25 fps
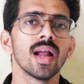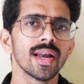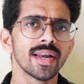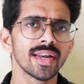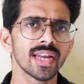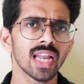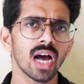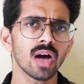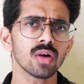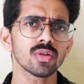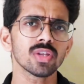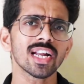
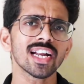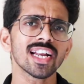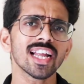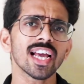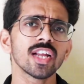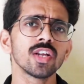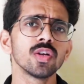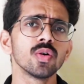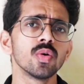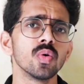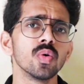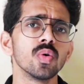Now that
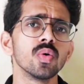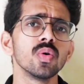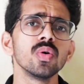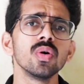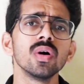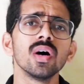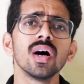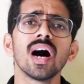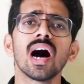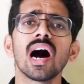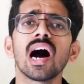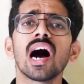I
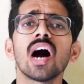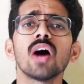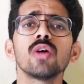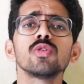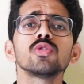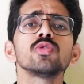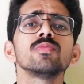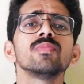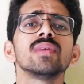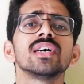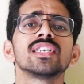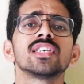know how
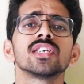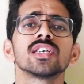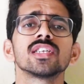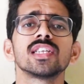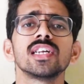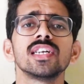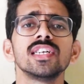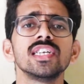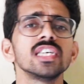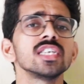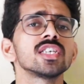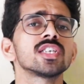to measure
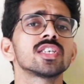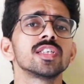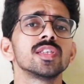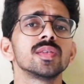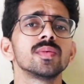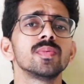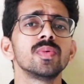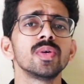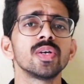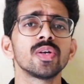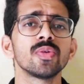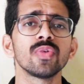the
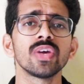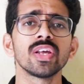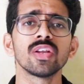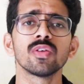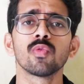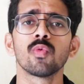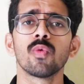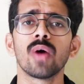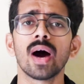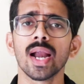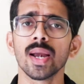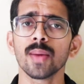distance
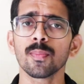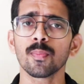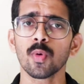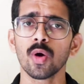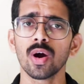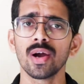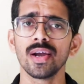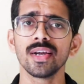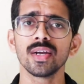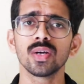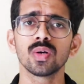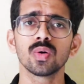between one
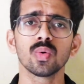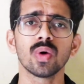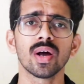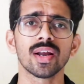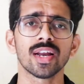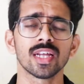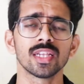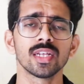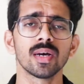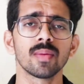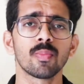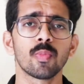point to
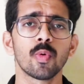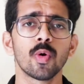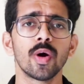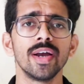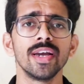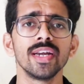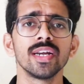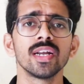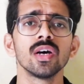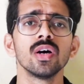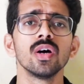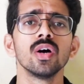another
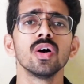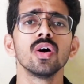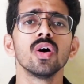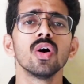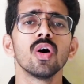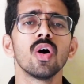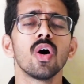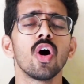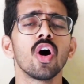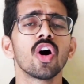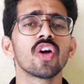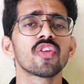point
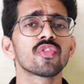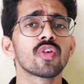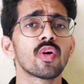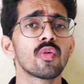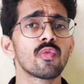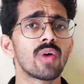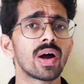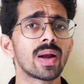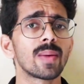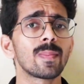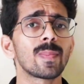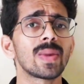or
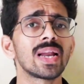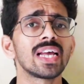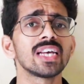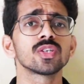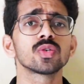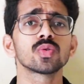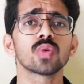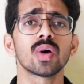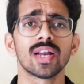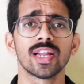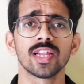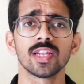from one
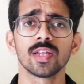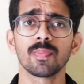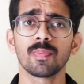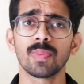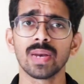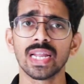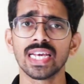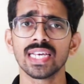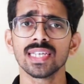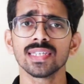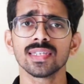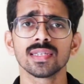place to another
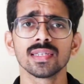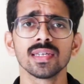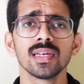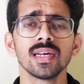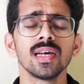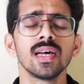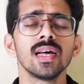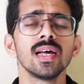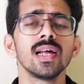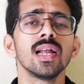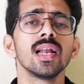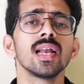place,
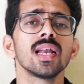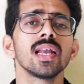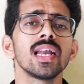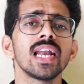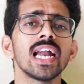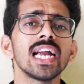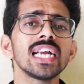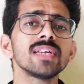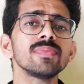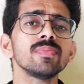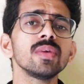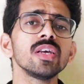
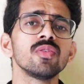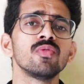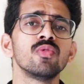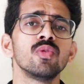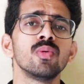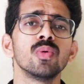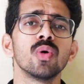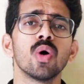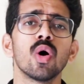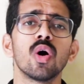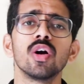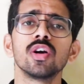let me
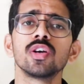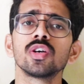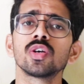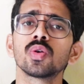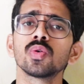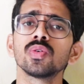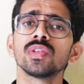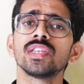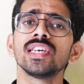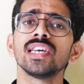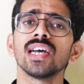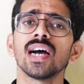move on
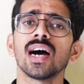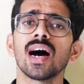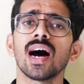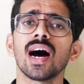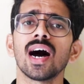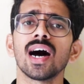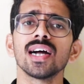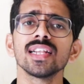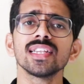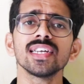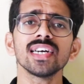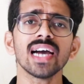to the
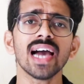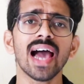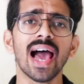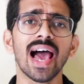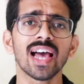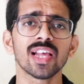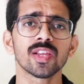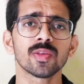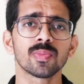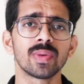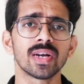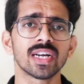
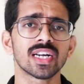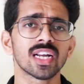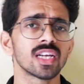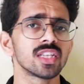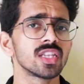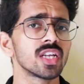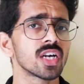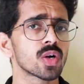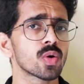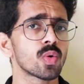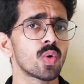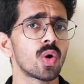
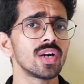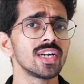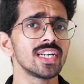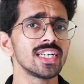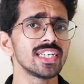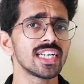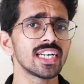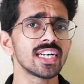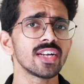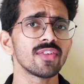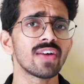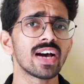other
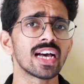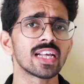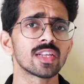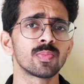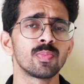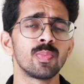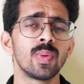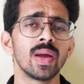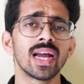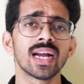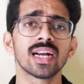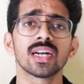quantitative
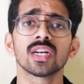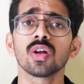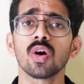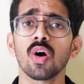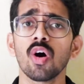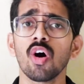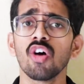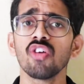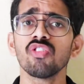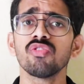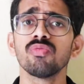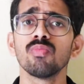aspect
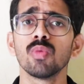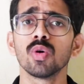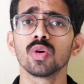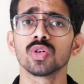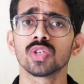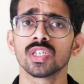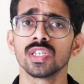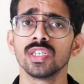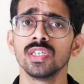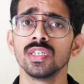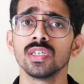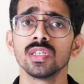of
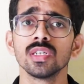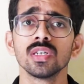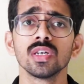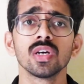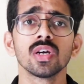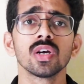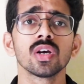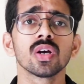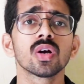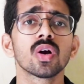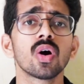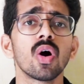motion
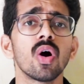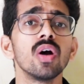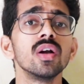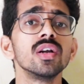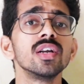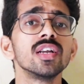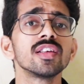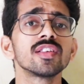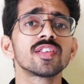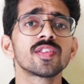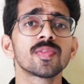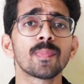
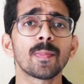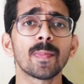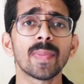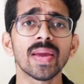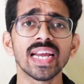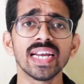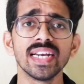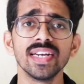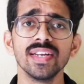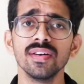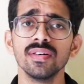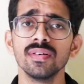called
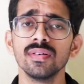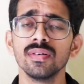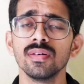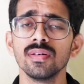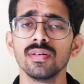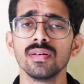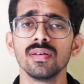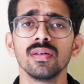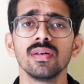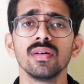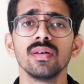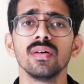speed.
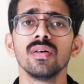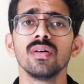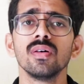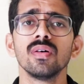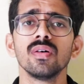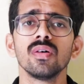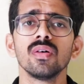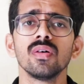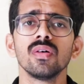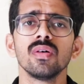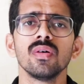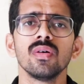
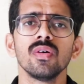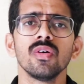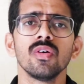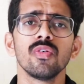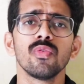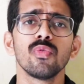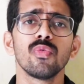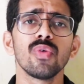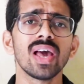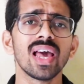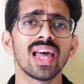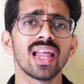
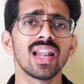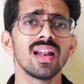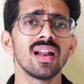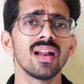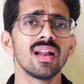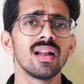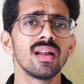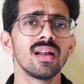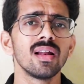Well,